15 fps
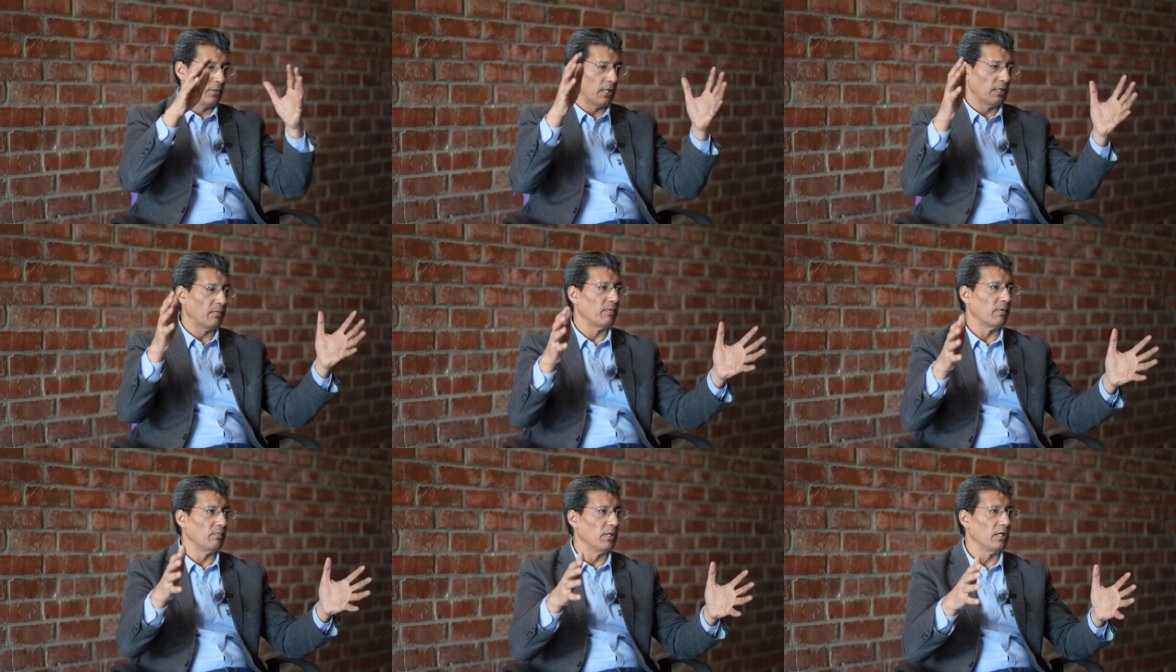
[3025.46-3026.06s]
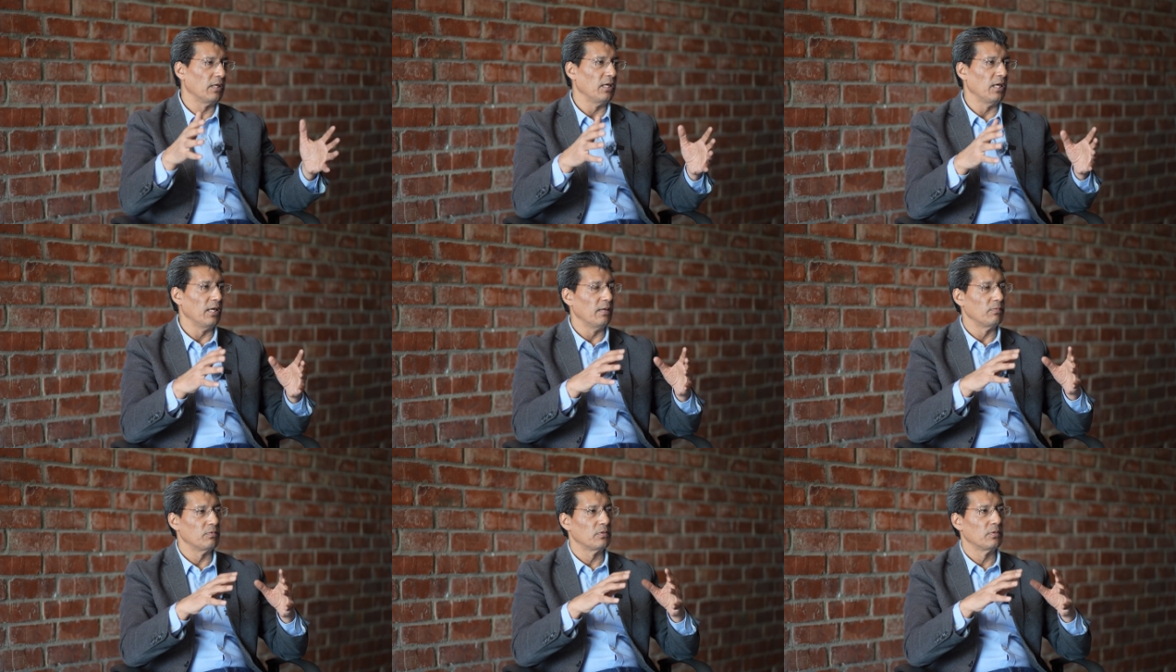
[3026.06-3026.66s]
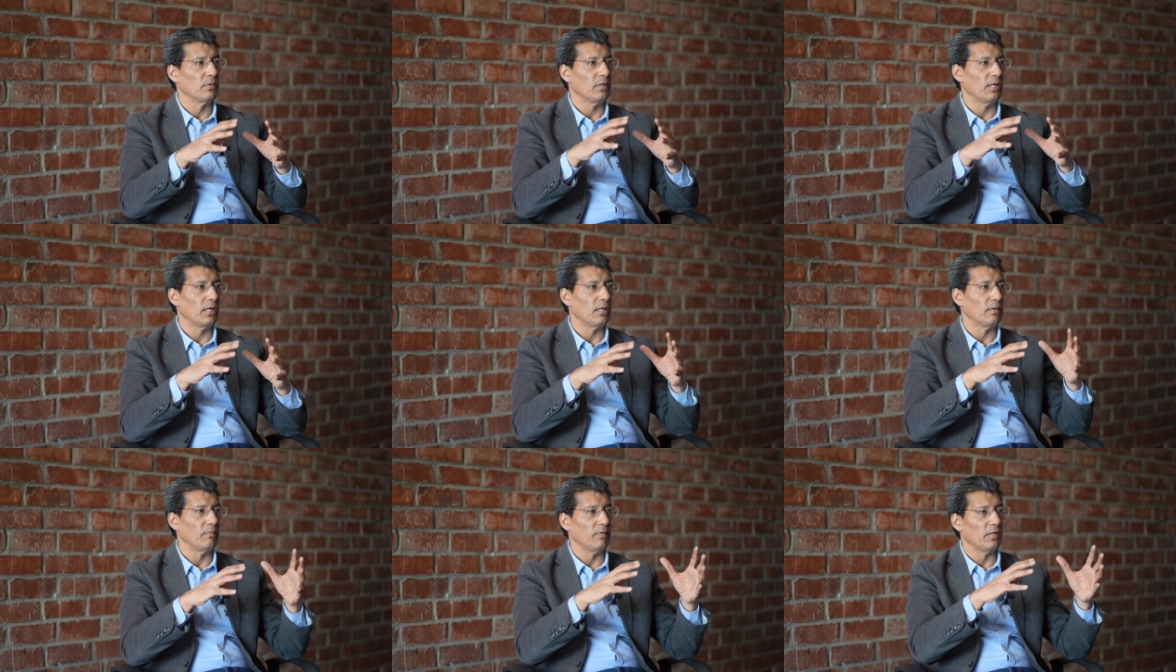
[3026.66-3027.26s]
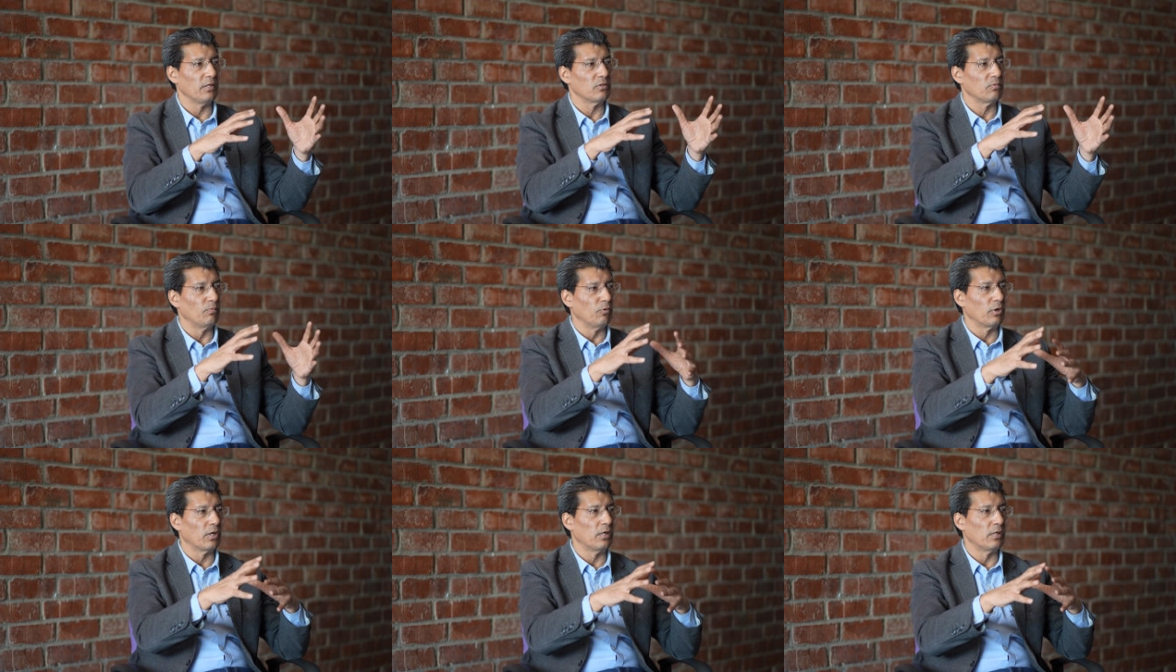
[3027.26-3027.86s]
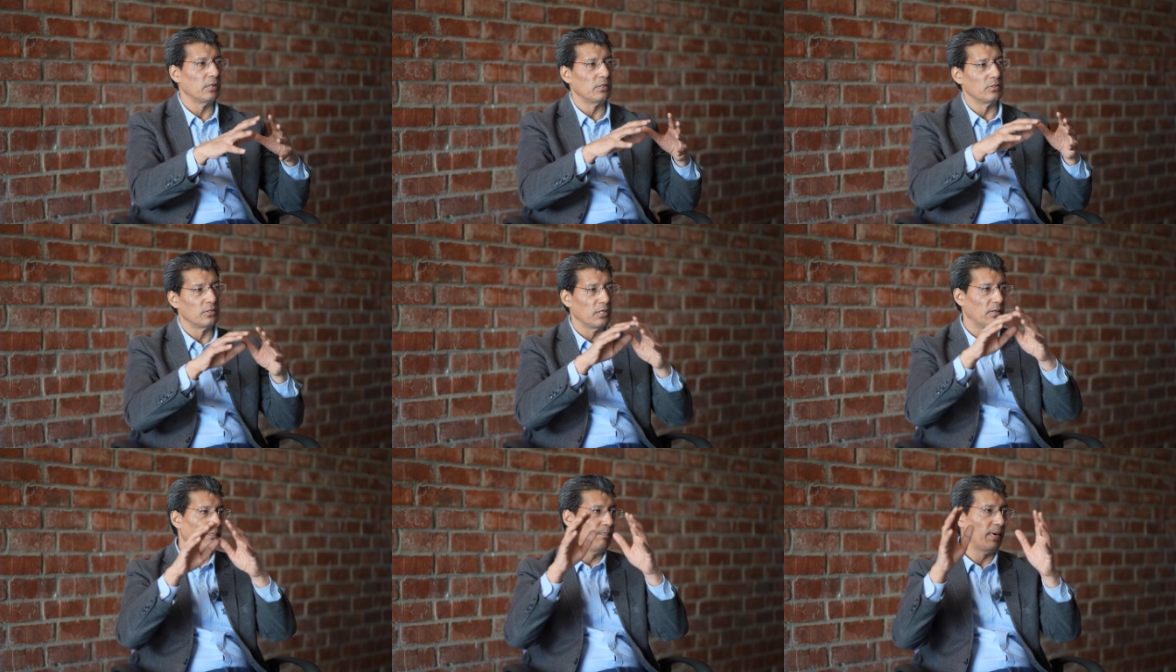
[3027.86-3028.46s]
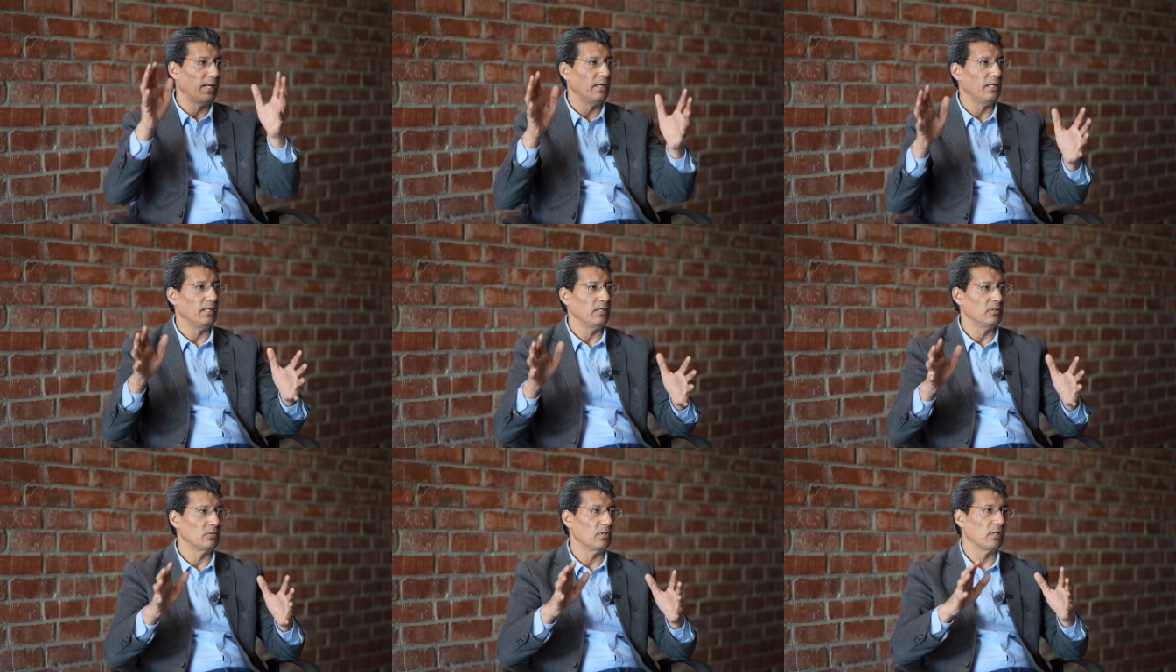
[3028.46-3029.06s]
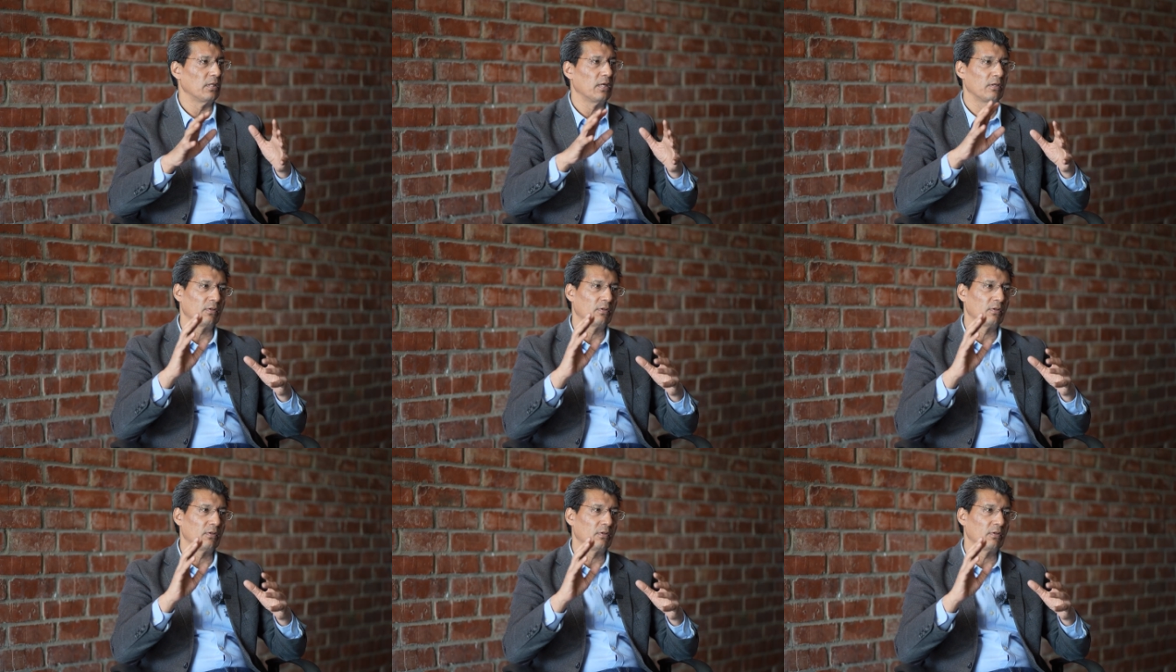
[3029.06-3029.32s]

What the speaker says: cut from the caves, and various murals and paintings that are there,